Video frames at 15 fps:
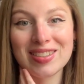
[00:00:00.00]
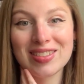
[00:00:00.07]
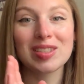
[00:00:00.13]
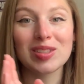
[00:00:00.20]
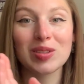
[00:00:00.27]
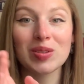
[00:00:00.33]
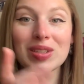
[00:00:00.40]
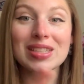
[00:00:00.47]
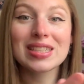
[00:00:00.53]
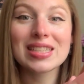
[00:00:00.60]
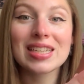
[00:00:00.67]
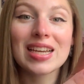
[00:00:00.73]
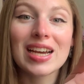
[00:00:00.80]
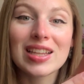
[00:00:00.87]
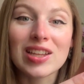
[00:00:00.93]
So you can
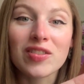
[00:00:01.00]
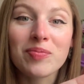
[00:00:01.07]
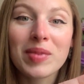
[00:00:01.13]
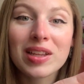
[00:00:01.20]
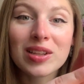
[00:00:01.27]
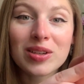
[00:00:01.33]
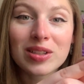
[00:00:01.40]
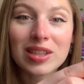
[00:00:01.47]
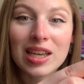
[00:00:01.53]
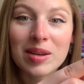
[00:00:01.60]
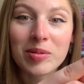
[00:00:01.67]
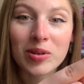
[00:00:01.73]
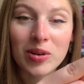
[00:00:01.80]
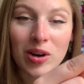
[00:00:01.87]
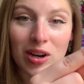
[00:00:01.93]
see I left my little
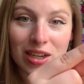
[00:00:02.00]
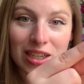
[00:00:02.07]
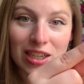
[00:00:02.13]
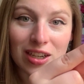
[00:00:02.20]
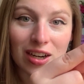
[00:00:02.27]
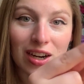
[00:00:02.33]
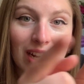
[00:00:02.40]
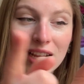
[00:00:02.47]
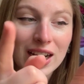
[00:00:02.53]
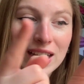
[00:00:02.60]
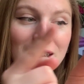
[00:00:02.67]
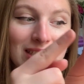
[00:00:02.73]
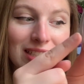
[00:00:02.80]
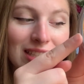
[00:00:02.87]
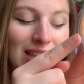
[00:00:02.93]
label on here, and I
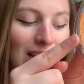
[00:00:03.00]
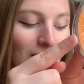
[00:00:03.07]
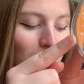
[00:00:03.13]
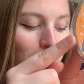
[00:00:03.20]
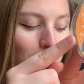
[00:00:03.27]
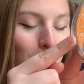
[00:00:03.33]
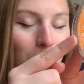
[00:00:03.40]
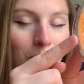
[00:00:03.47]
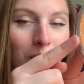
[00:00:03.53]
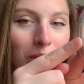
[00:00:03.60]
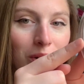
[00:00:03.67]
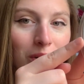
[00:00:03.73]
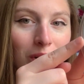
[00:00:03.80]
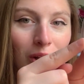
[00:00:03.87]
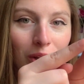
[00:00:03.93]
did that
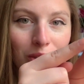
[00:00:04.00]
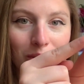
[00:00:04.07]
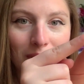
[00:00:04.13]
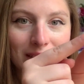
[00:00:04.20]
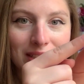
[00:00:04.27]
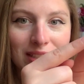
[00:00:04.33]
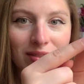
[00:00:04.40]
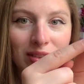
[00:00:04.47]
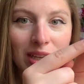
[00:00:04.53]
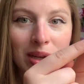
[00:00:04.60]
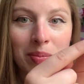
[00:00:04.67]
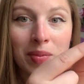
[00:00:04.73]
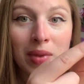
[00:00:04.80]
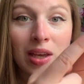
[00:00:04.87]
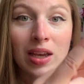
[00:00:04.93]
for all the rest of
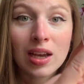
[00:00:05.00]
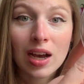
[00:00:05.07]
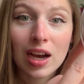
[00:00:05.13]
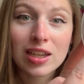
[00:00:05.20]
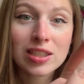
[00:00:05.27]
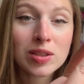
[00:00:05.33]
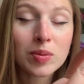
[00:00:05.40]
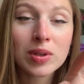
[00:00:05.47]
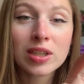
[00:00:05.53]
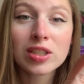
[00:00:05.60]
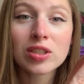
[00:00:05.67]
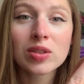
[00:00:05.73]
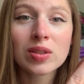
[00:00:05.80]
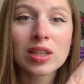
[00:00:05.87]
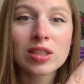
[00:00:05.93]
them. I just wanted to
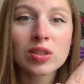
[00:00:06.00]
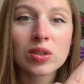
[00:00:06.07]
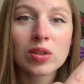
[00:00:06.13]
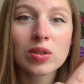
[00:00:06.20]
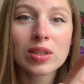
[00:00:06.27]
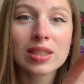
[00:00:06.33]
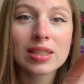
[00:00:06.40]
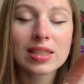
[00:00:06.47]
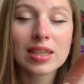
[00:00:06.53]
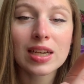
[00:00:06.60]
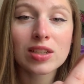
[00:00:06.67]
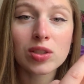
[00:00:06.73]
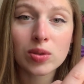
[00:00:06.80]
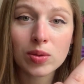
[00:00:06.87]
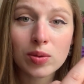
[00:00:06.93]
do that so you can see I
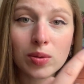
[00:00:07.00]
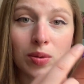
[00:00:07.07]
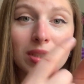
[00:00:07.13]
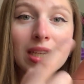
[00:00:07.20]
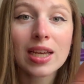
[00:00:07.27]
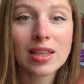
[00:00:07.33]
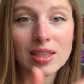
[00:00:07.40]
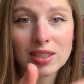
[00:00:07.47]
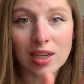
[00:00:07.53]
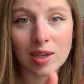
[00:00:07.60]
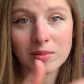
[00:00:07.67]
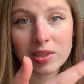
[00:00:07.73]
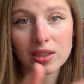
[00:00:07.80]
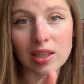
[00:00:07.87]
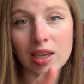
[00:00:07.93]
do take the time
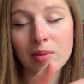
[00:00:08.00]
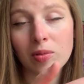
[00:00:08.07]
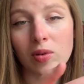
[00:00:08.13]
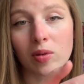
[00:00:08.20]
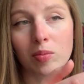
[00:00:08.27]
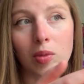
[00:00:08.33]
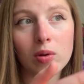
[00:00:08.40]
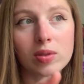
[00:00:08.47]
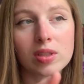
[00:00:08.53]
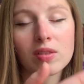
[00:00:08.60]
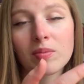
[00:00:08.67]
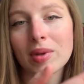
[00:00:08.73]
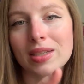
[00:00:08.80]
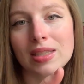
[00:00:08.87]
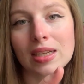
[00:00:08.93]
to label most of
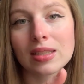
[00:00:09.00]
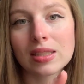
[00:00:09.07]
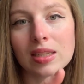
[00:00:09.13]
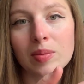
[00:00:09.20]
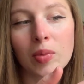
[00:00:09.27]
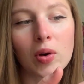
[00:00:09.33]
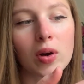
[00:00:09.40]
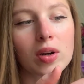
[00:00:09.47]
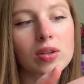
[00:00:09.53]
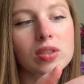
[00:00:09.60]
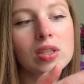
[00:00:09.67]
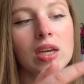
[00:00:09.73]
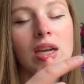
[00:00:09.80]
my Scentsy bars